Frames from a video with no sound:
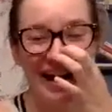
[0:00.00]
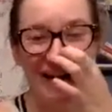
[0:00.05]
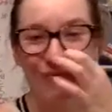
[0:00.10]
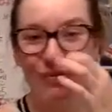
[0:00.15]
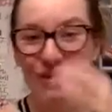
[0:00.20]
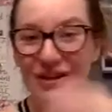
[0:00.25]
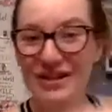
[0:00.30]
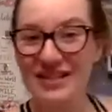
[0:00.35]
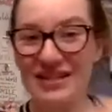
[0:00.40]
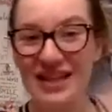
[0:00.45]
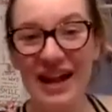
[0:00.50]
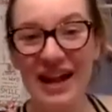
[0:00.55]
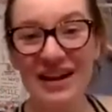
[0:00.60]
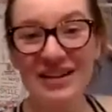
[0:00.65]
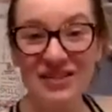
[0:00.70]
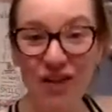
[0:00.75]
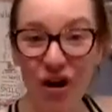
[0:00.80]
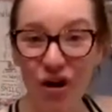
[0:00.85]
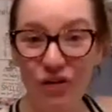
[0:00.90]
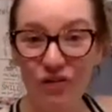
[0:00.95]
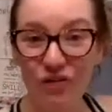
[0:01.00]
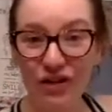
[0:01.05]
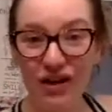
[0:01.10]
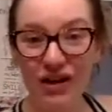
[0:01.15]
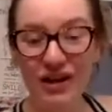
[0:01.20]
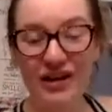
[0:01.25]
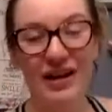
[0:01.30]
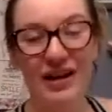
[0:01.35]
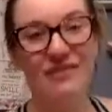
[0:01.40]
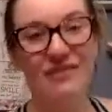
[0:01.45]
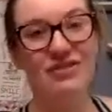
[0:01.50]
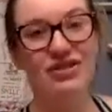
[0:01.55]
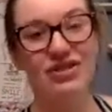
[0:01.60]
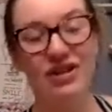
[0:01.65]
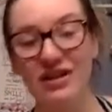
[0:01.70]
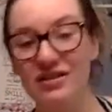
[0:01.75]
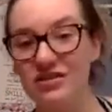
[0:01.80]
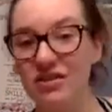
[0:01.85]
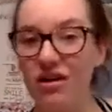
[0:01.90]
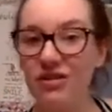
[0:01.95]
once that is over and I've
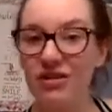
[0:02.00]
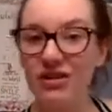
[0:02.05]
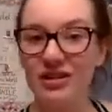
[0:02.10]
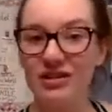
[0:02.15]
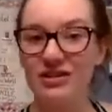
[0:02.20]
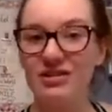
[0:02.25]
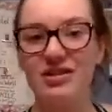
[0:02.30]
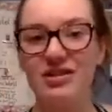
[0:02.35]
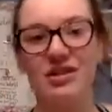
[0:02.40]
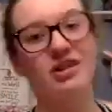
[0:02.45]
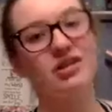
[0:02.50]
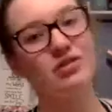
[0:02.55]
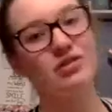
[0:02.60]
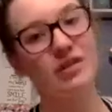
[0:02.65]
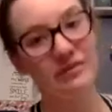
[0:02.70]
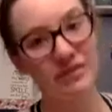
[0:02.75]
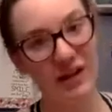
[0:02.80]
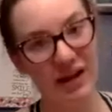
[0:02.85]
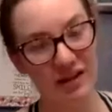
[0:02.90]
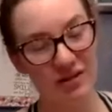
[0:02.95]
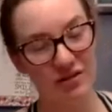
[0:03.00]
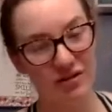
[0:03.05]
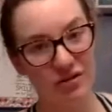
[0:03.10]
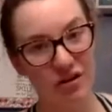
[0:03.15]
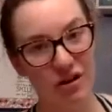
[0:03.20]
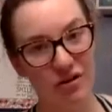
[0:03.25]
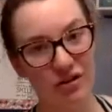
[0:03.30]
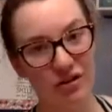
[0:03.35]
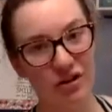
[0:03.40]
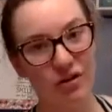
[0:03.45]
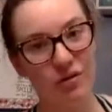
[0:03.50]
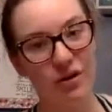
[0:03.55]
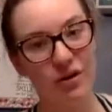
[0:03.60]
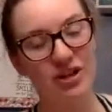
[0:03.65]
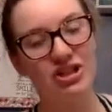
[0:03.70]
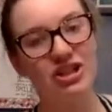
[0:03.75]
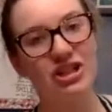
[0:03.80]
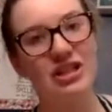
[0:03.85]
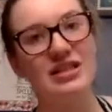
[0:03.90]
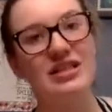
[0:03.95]
addressed all their concerns, I've answered all their
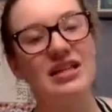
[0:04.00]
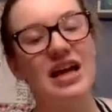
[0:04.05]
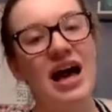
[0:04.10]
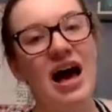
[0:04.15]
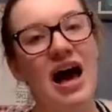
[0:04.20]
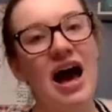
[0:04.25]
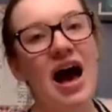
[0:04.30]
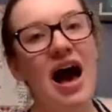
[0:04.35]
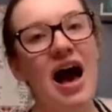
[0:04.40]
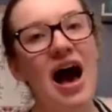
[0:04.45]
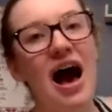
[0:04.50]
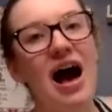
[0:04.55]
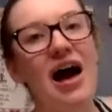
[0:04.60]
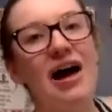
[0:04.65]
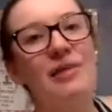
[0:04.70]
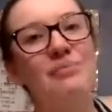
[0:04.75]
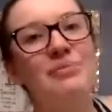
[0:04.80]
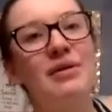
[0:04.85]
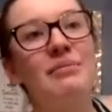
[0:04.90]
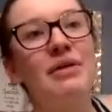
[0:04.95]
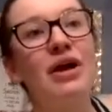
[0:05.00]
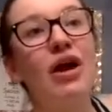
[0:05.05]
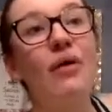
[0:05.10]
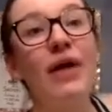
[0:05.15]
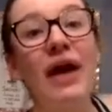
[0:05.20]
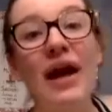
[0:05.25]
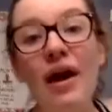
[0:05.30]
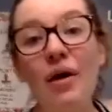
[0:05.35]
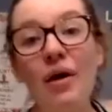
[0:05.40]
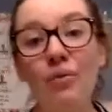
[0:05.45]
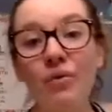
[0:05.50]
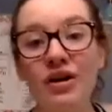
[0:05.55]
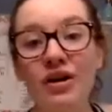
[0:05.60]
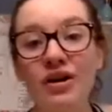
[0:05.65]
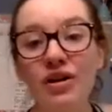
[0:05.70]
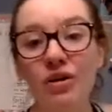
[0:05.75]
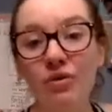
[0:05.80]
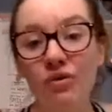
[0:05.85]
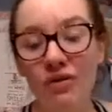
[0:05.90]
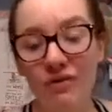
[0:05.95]
questions, I'm like, okay, I want
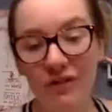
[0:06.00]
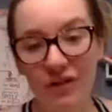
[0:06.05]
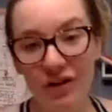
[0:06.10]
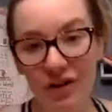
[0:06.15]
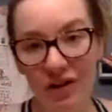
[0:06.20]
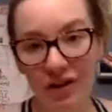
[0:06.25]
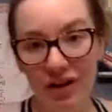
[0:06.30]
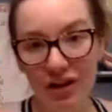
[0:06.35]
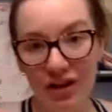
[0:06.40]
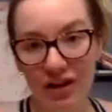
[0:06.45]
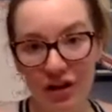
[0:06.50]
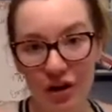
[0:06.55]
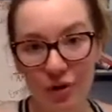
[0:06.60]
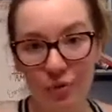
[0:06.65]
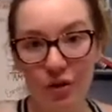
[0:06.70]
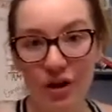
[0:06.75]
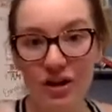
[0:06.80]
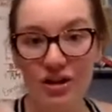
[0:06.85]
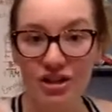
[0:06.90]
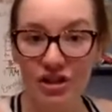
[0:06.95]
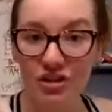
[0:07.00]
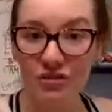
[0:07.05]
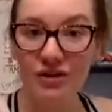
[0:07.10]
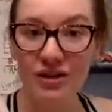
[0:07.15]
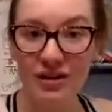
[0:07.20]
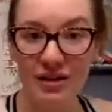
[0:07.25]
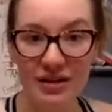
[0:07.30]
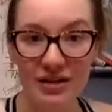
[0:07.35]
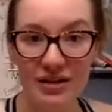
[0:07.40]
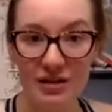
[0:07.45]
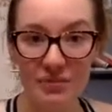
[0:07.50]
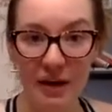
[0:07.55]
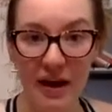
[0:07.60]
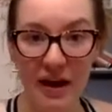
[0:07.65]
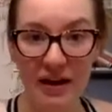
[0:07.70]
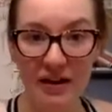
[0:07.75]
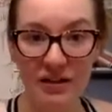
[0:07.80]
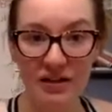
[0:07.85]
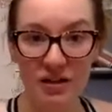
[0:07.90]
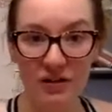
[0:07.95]
to go over, you know, what you can
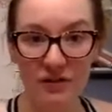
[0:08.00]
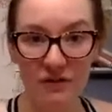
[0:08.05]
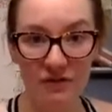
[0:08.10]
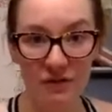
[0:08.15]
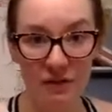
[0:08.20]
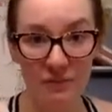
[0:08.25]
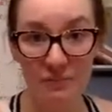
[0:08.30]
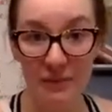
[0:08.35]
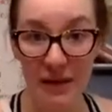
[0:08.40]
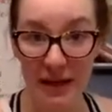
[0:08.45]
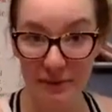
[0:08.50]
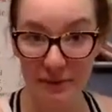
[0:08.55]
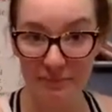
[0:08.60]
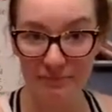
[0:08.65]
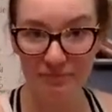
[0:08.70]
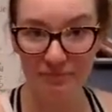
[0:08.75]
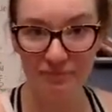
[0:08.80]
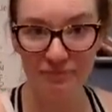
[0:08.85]
expect from me